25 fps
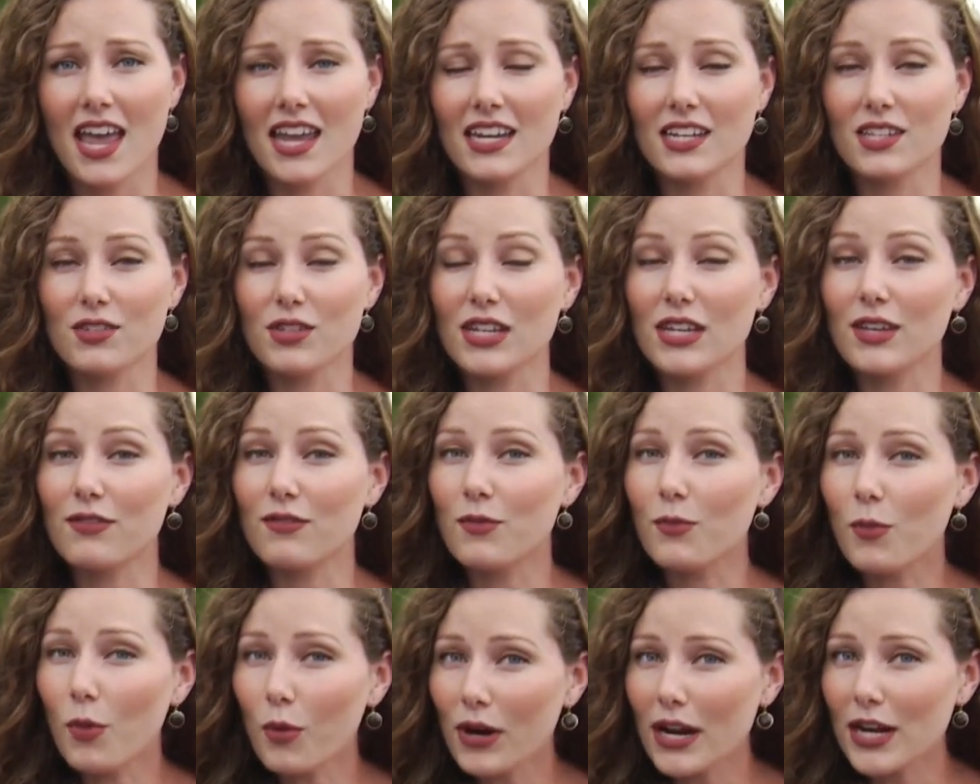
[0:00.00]
And it's
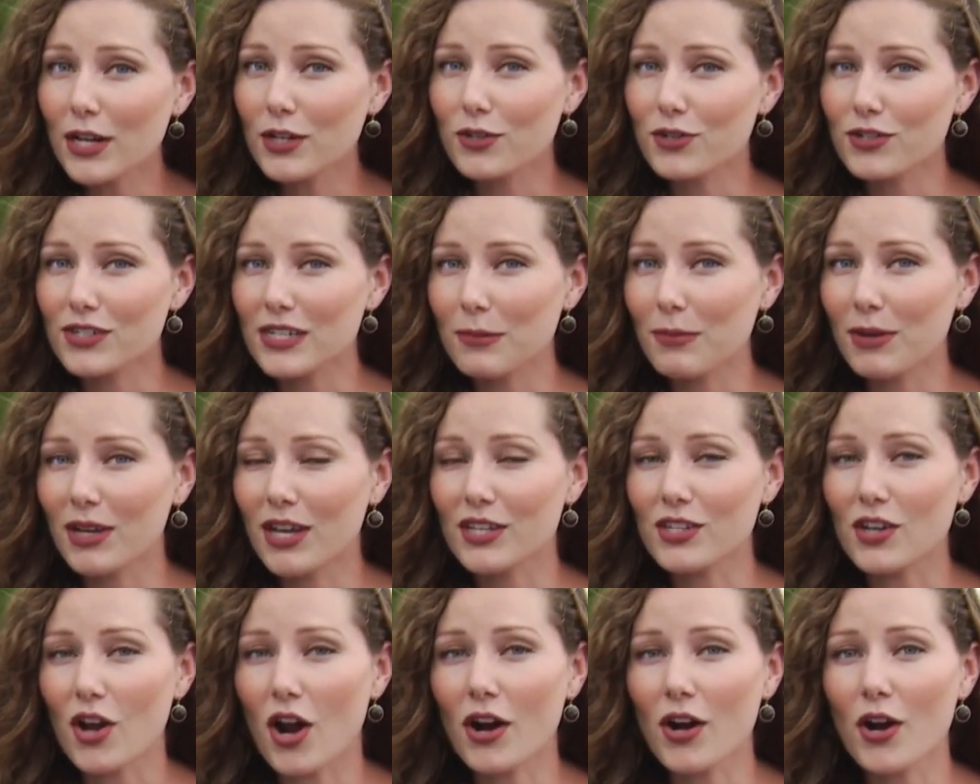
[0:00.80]
even more interesting
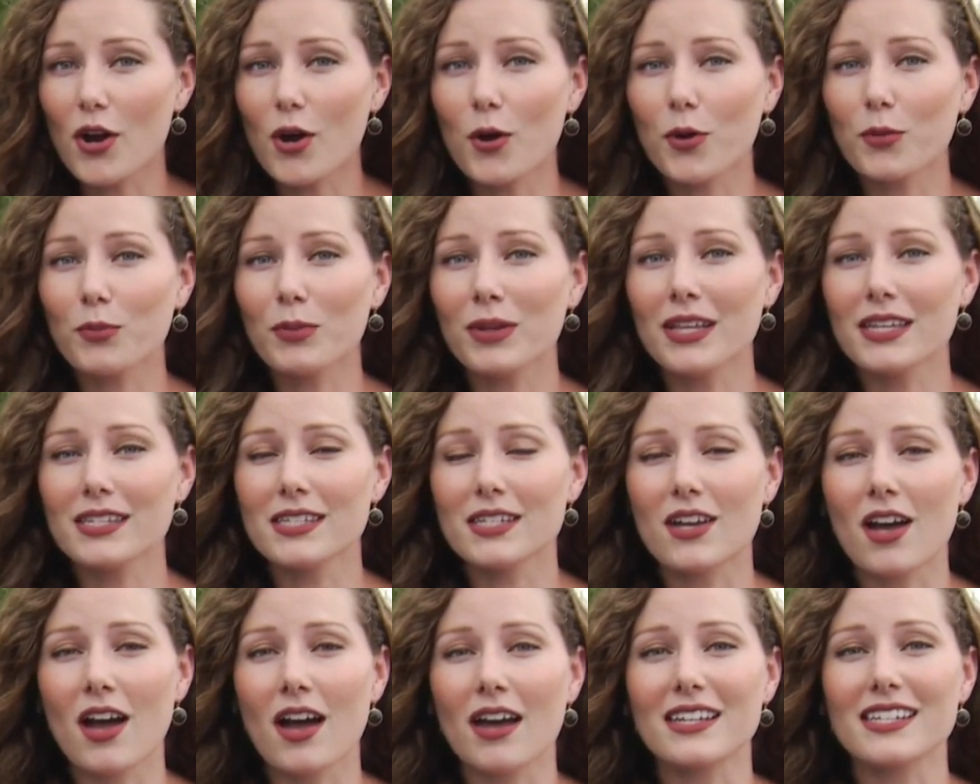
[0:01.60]
because our own
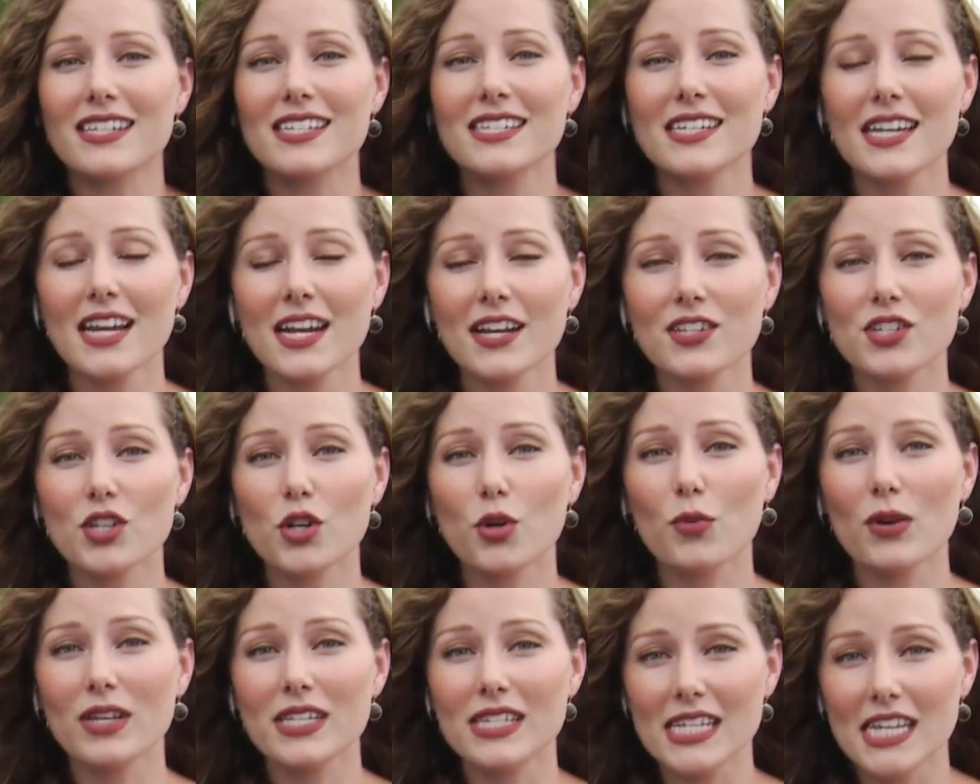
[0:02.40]
Melissa
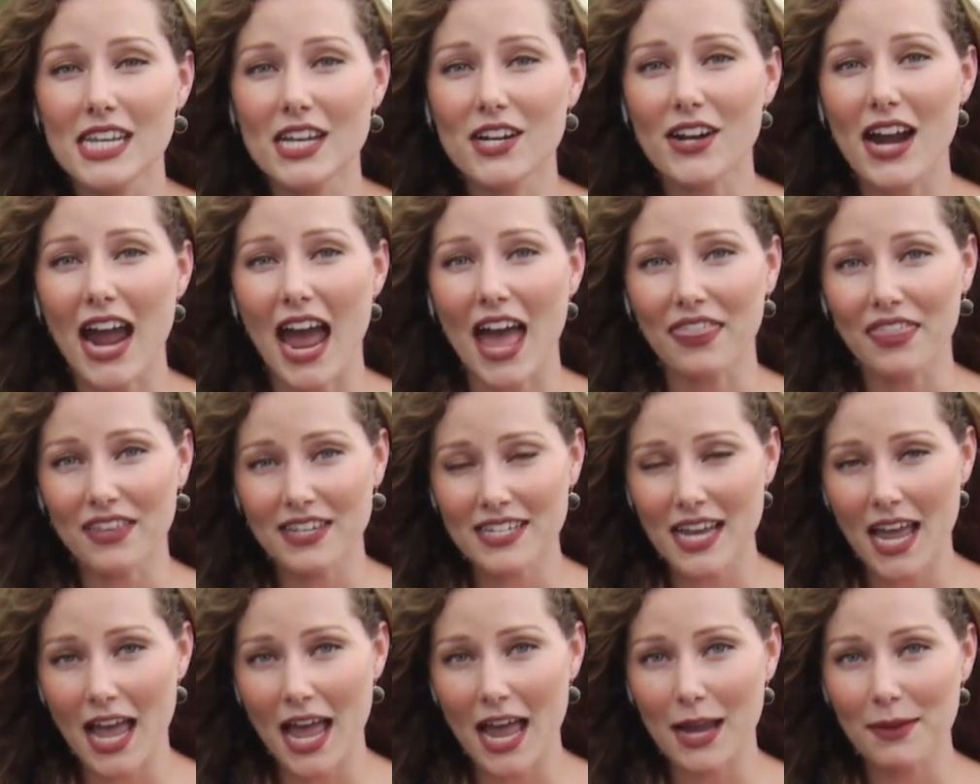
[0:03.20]
Constanzer was here at
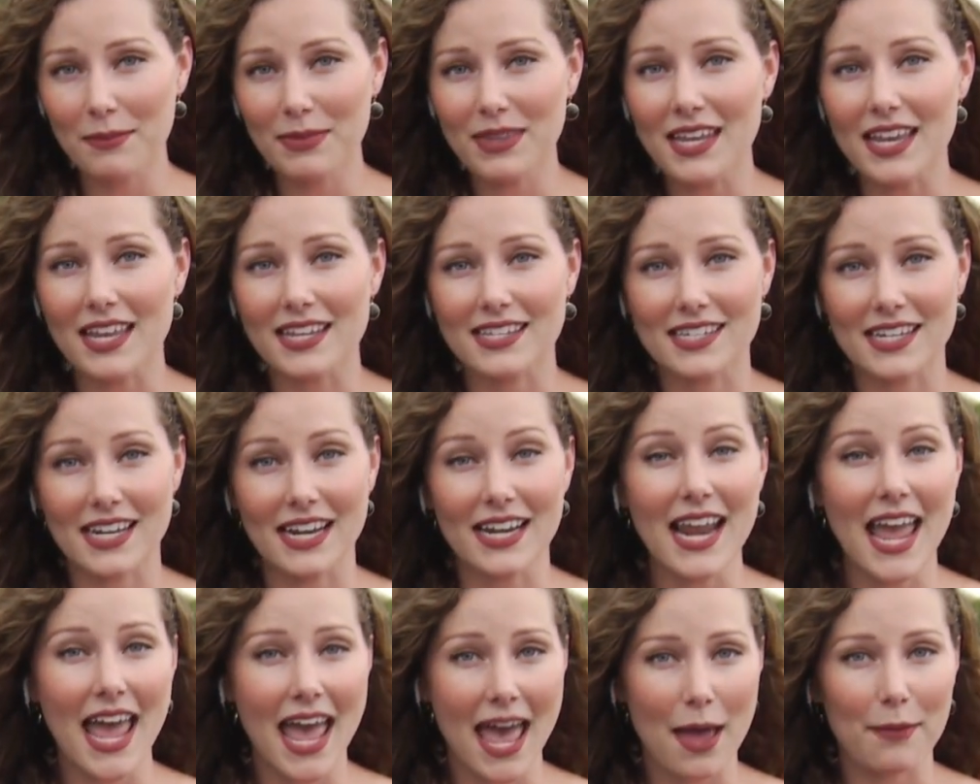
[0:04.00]
the time the
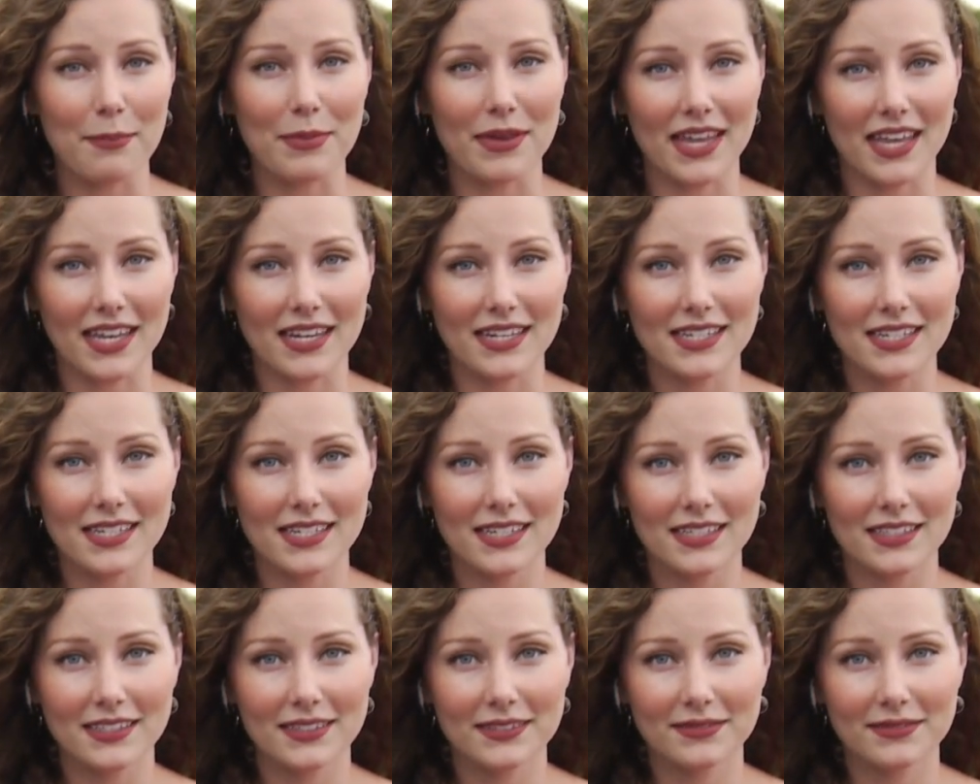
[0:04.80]
incident happened.